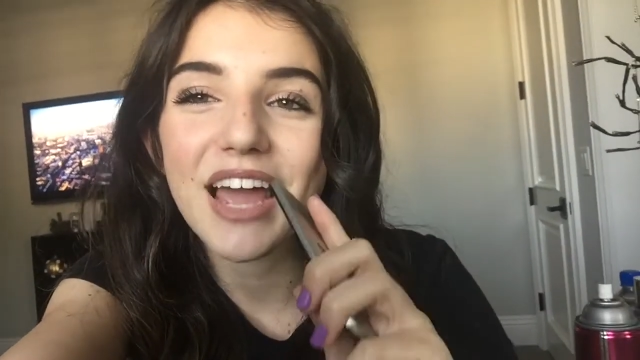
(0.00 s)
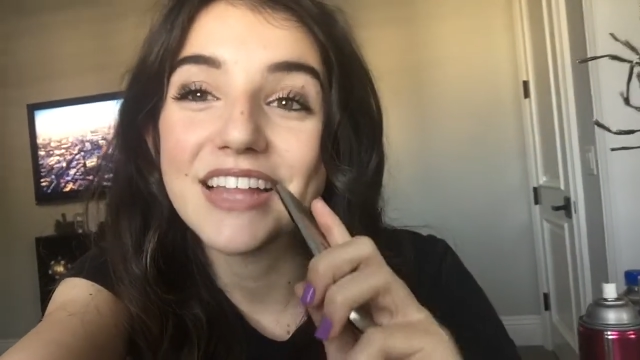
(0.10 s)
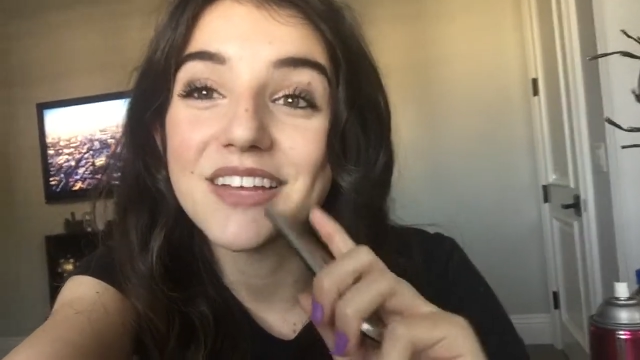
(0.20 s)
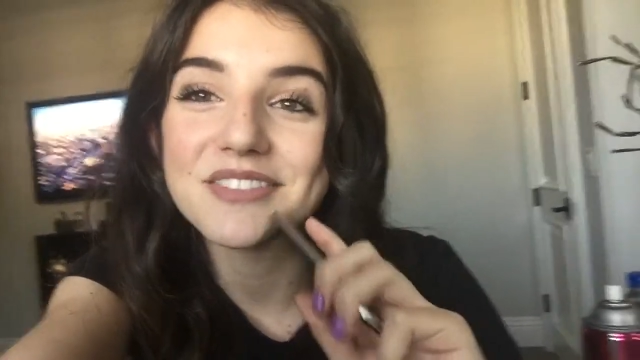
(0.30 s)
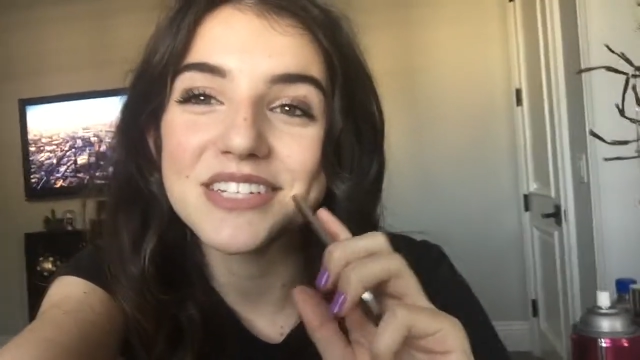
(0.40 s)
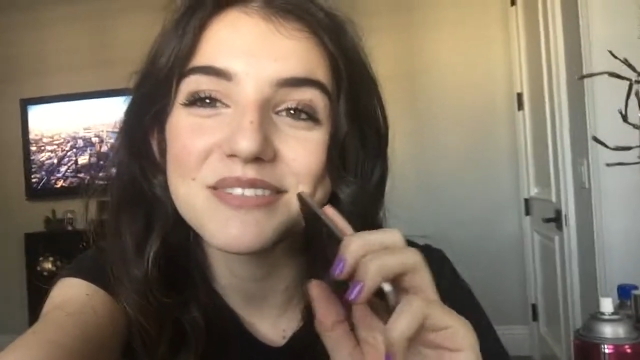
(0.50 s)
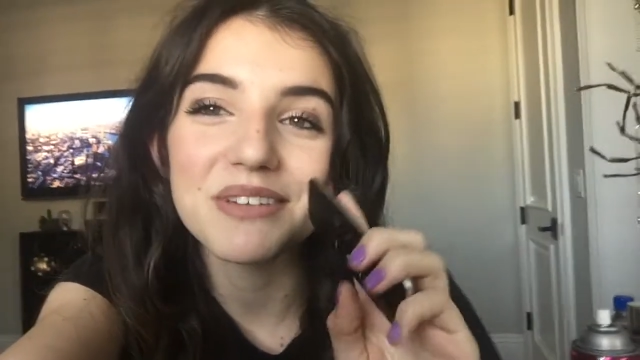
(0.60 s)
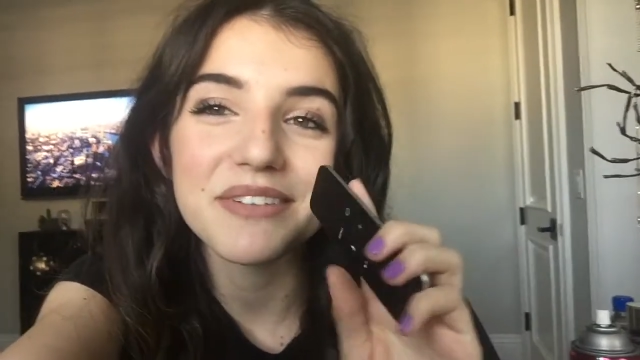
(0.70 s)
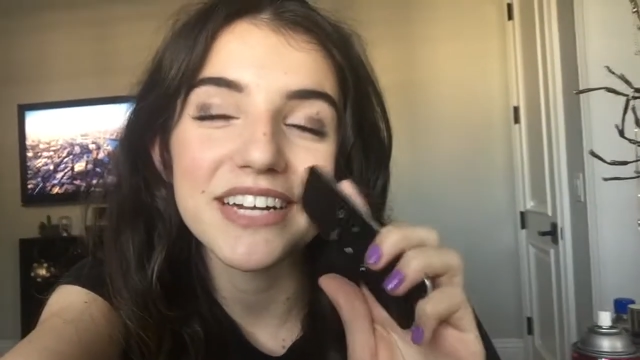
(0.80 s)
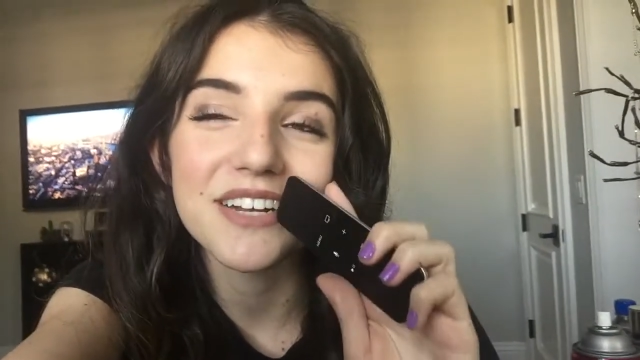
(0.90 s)
I love Justin
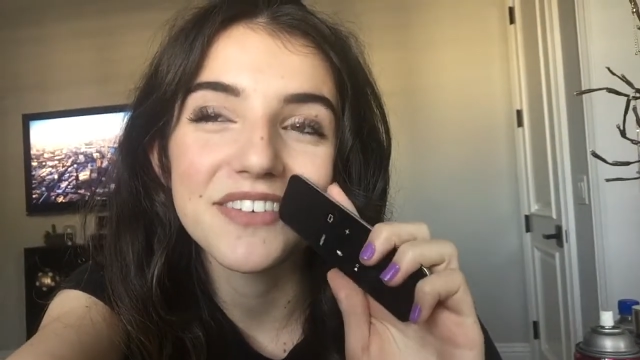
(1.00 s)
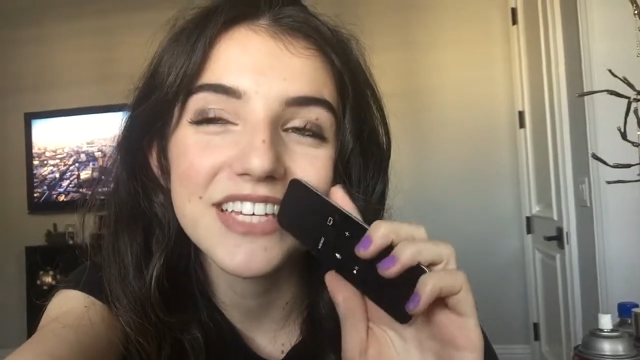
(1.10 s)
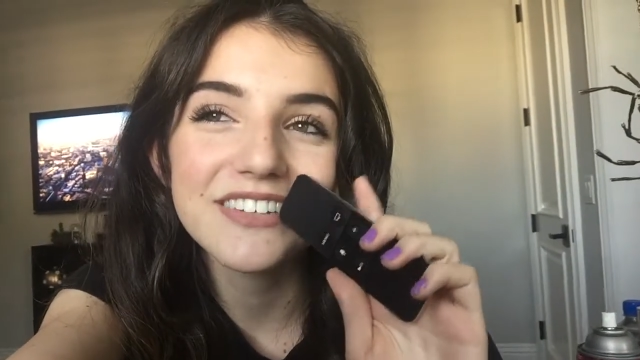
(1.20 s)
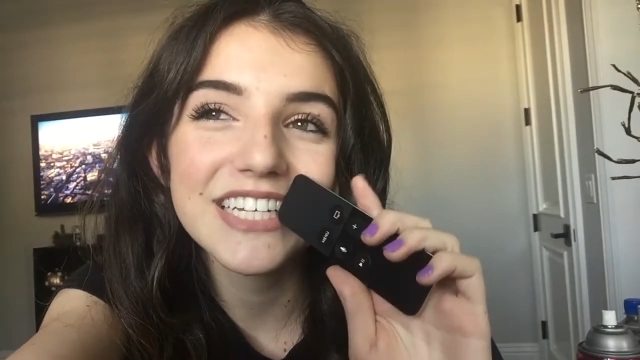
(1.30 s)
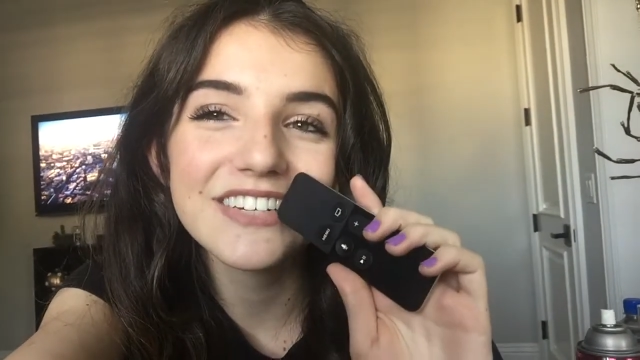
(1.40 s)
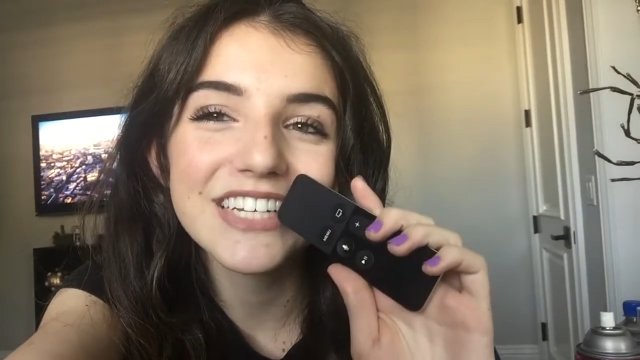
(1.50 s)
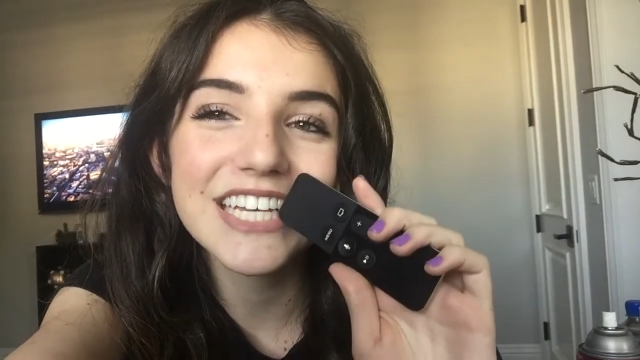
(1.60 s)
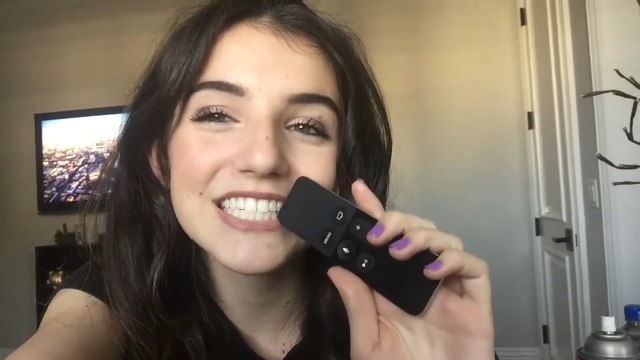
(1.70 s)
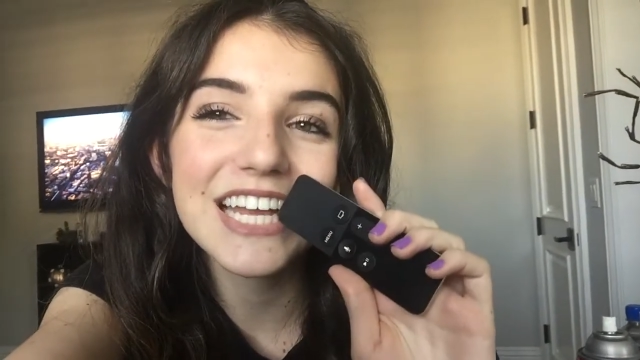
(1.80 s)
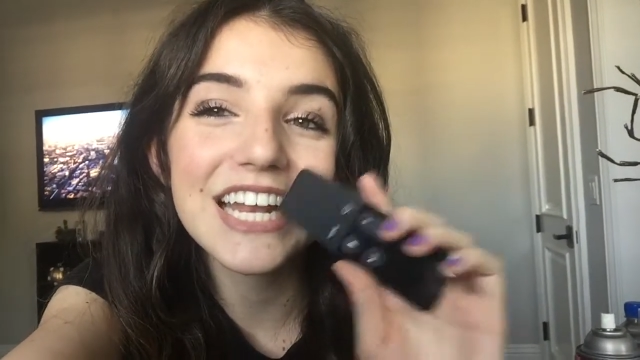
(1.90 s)
Bieber, and I'm really, really,
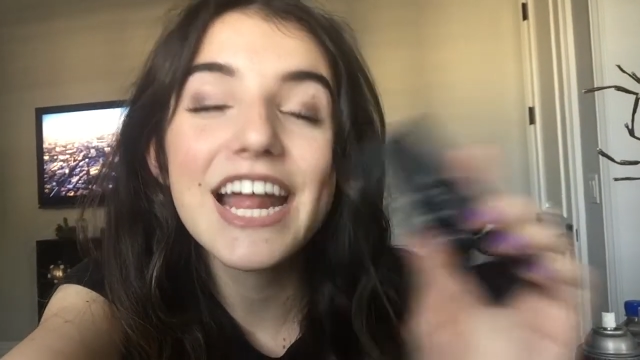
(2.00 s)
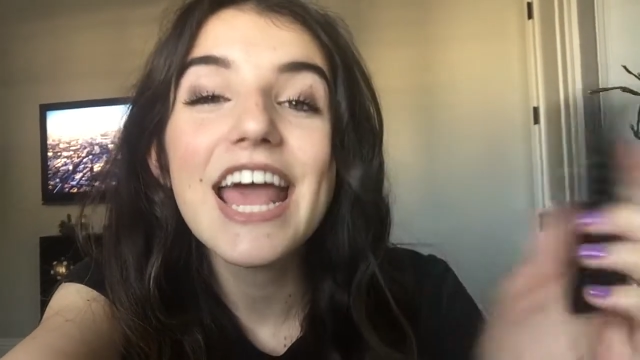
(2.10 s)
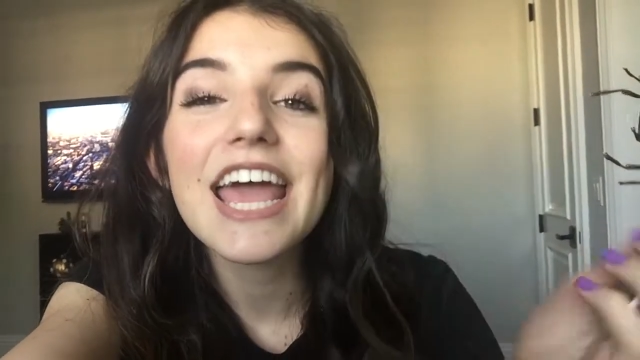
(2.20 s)
really excited,